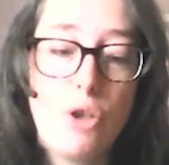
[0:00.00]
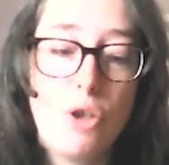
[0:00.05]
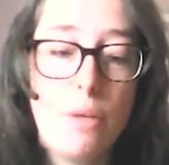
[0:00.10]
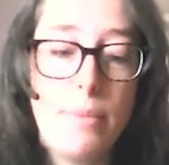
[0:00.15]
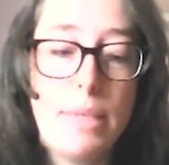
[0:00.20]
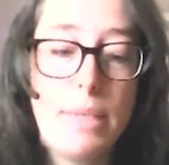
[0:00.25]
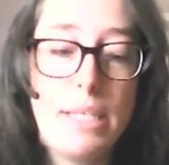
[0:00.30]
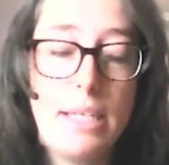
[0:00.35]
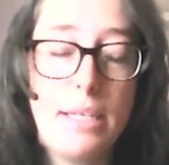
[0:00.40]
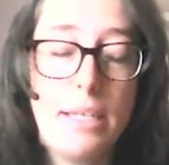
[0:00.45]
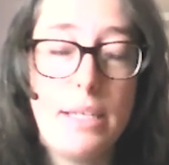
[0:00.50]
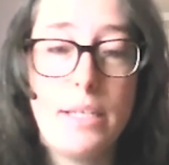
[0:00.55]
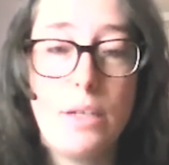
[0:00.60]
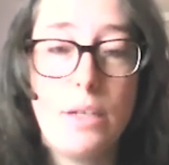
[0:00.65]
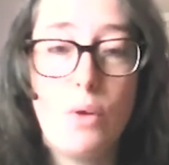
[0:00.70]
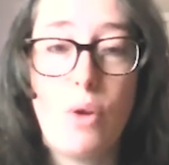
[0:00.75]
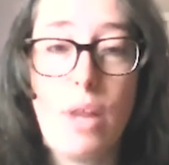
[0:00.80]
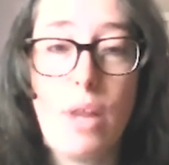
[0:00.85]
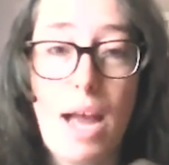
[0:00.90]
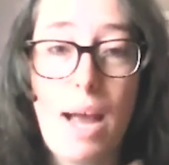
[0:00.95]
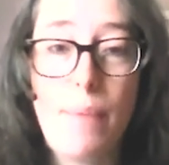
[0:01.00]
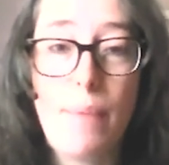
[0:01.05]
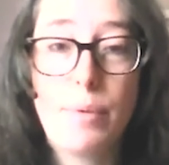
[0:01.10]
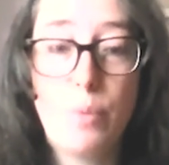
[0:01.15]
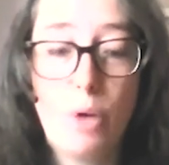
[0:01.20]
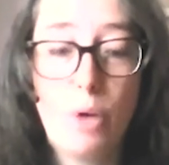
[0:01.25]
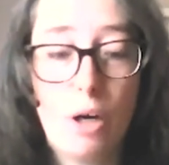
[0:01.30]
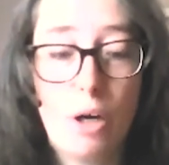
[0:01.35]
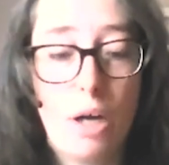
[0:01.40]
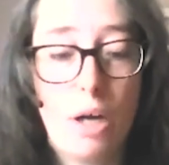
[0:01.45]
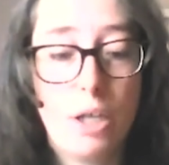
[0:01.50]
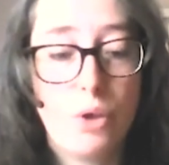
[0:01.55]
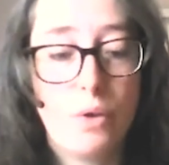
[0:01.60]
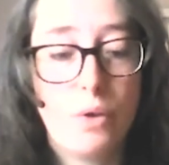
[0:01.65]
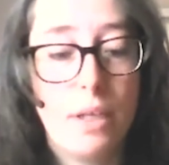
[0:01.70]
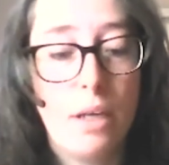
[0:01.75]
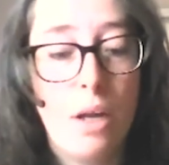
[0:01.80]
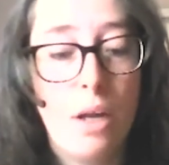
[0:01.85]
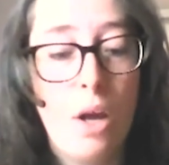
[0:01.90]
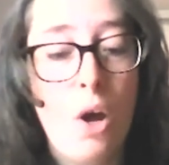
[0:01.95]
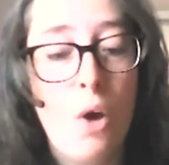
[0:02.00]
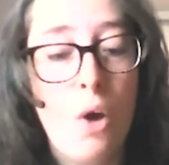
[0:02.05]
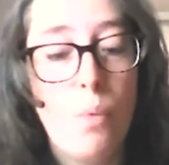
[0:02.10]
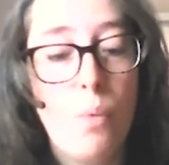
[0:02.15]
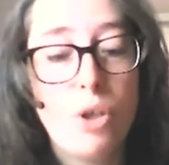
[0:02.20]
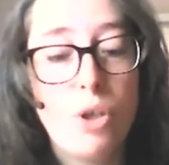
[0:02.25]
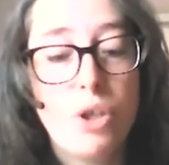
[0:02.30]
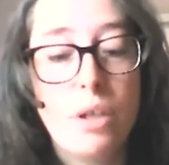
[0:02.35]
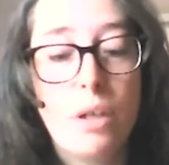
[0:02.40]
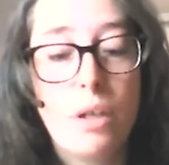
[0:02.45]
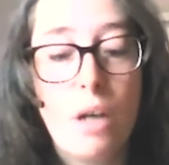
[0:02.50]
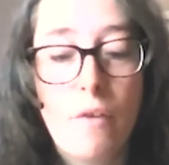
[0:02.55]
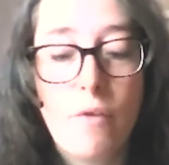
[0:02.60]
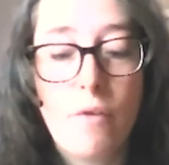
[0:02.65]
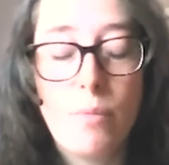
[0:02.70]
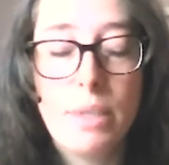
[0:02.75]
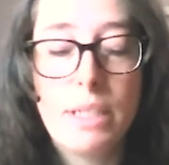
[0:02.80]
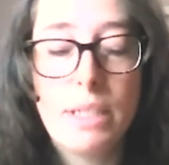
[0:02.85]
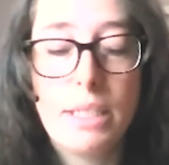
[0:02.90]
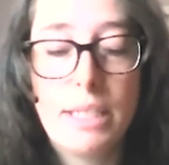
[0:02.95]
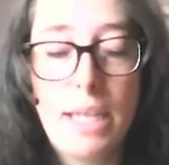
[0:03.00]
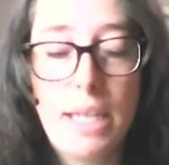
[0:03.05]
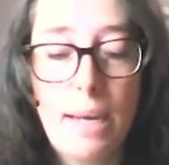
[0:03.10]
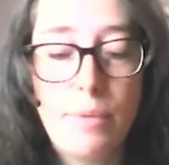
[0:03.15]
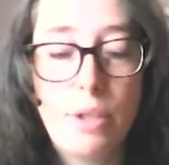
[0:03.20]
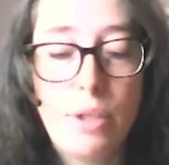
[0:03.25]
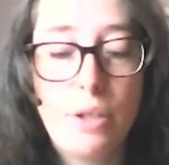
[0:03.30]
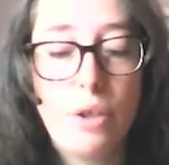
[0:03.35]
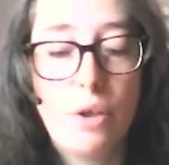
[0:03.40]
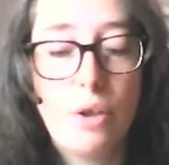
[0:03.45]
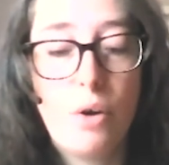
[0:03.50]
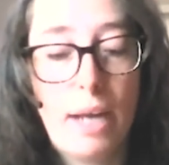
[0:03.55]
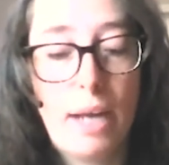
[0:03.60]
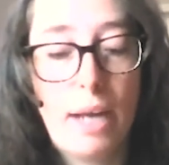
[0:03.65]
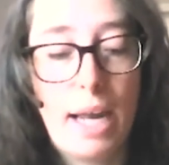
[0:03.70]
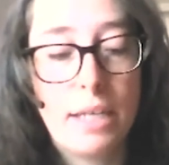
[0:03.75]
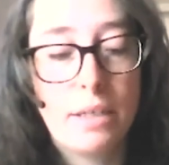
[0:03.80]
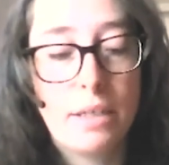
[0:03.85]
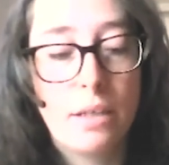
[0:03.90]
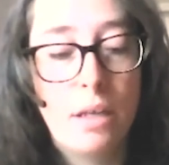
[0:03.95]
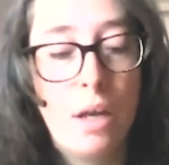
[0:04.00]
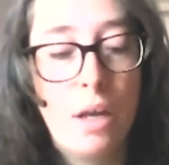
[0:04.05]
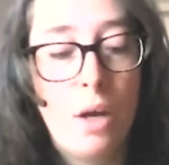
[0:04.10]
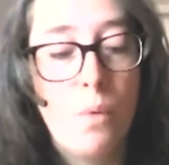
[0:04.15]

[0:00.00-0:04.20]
German citizen, or the Habsburg Austrian, which the government attempted to create,